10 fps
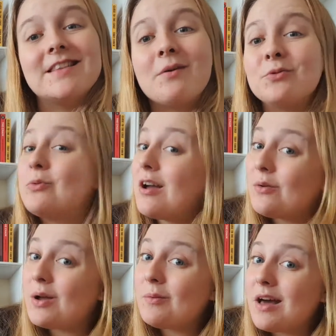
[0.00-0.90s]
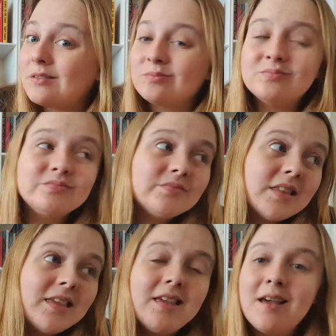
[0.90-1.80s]
that would work quite well,
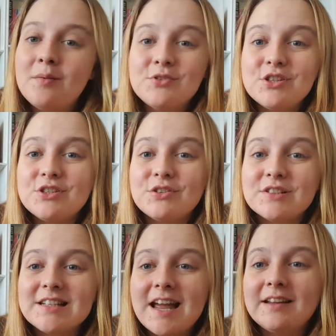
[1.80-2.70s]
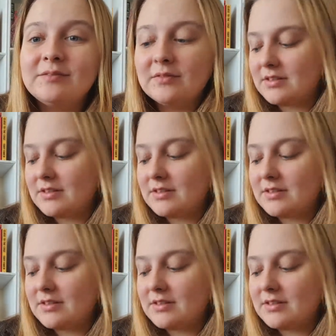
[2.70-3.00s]
just not today.